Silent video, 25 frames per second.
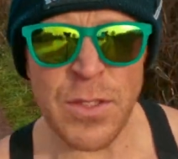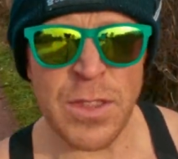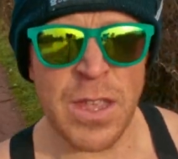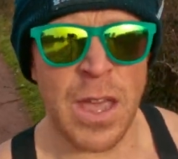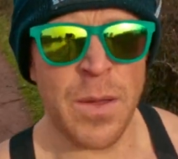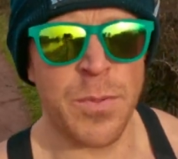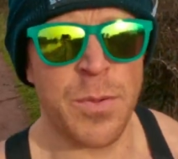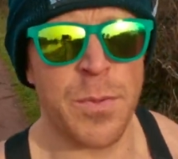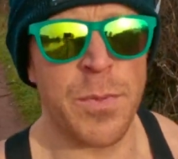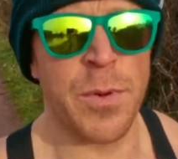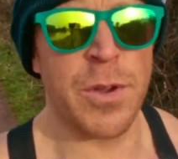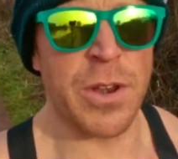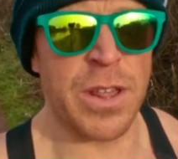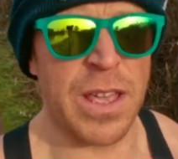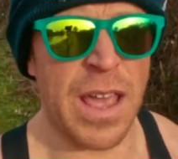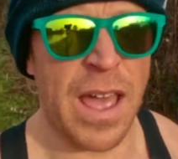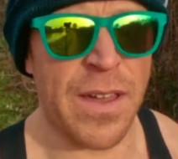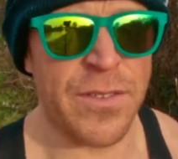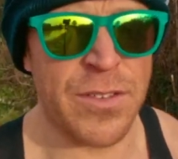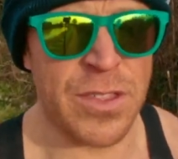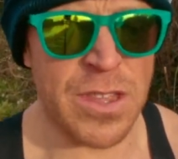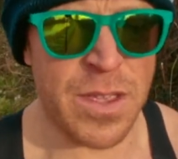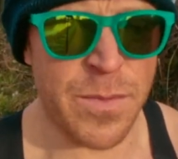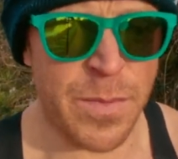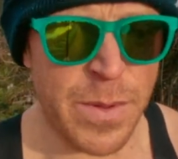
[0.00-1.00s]
the upper body,
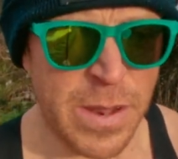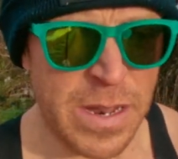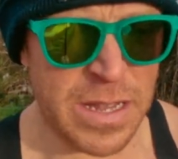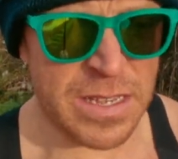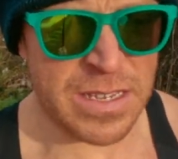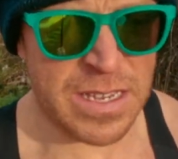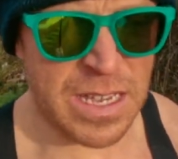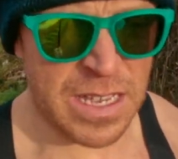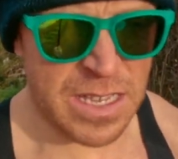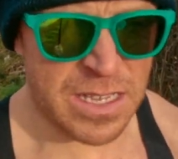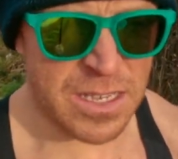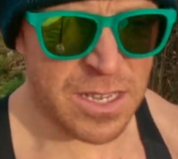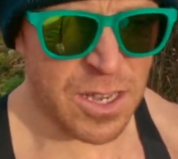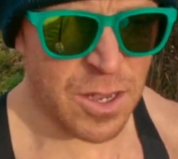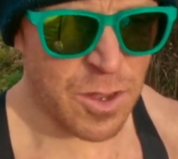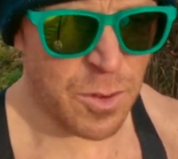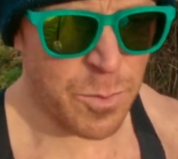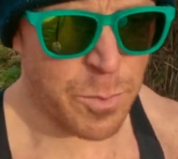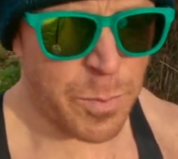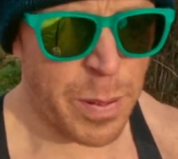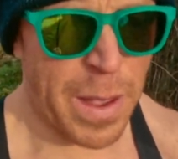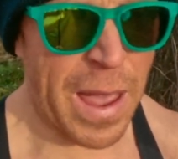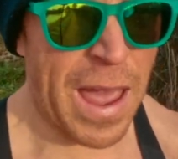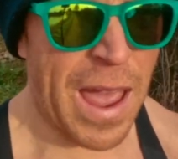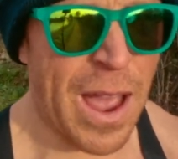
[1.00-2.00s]
having the ability to
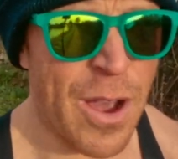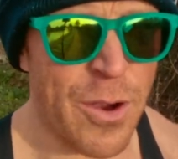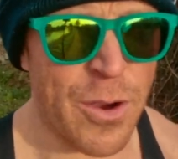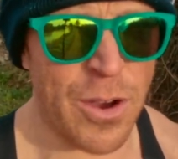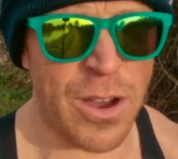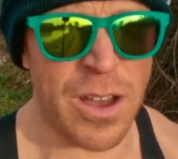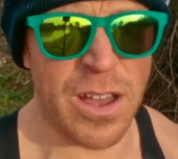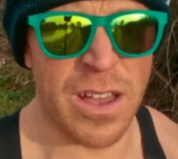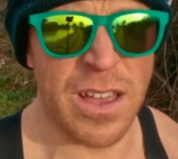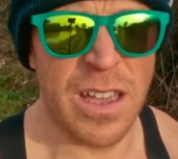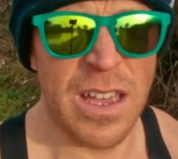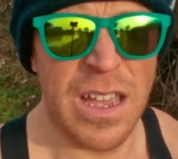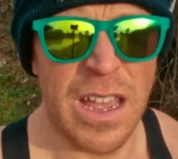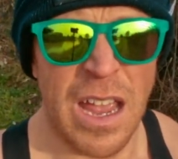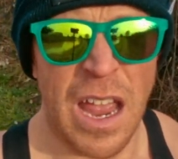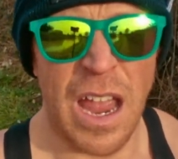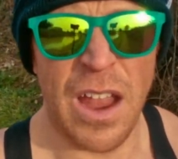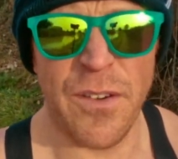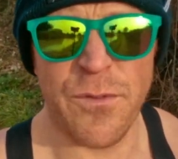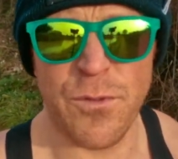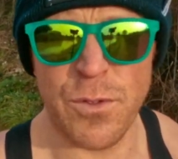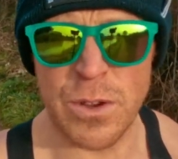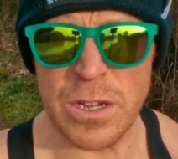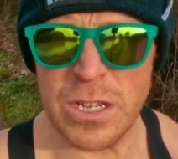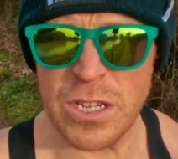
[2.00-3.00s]
power
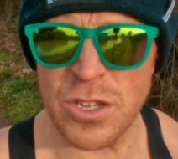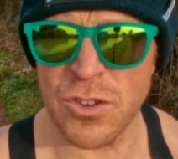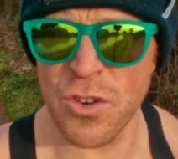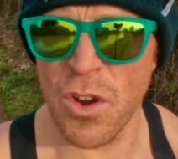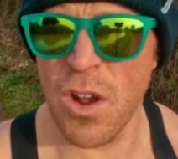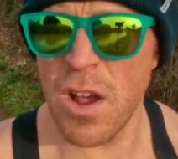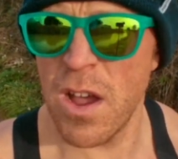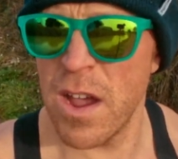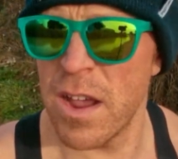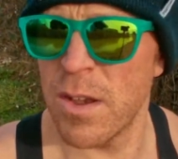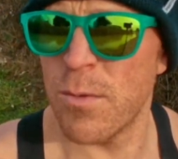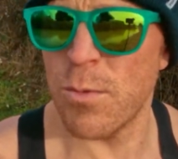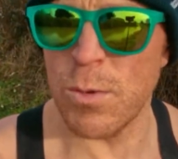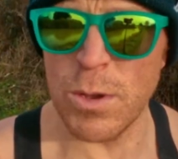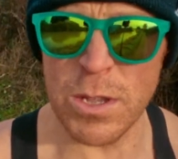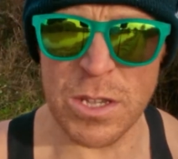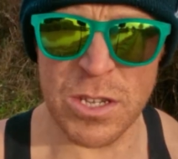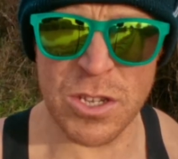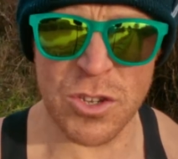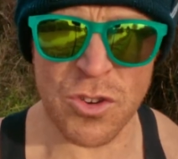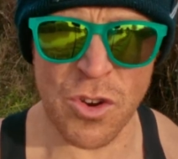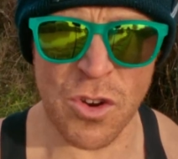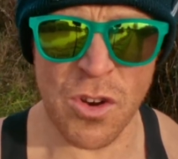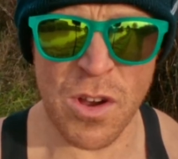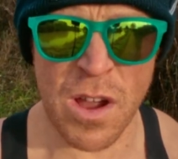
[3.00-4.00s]
every stride with
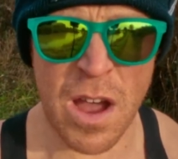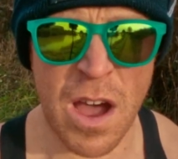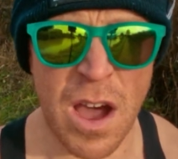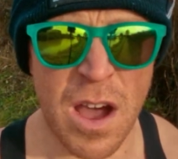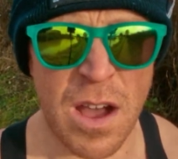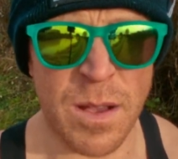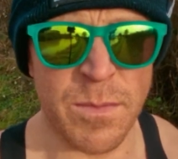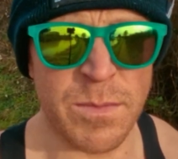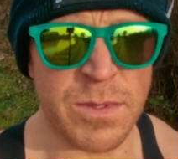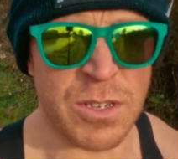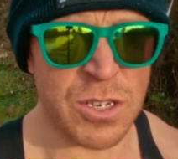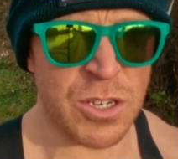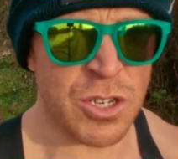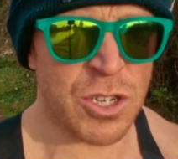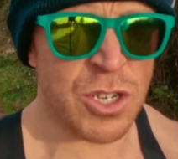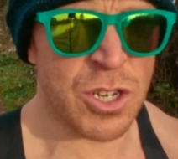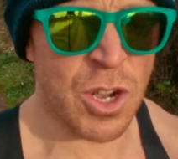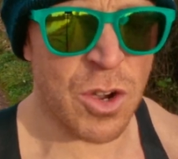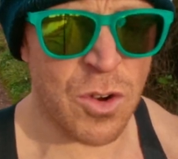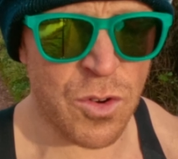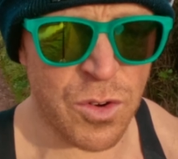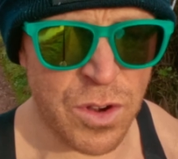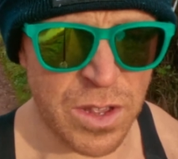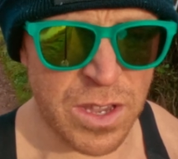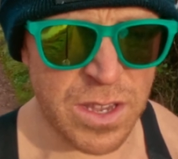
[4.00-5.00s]
strong arms and
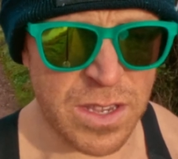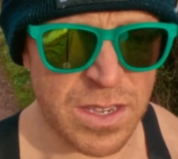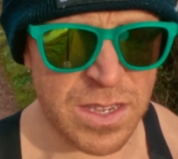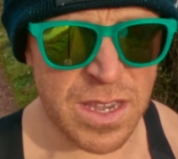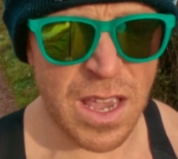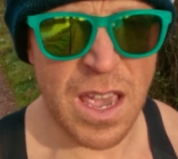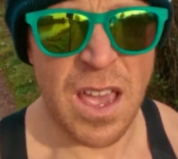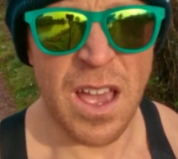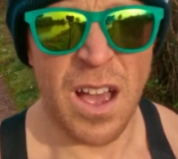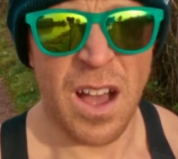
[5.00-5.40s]
shoulders,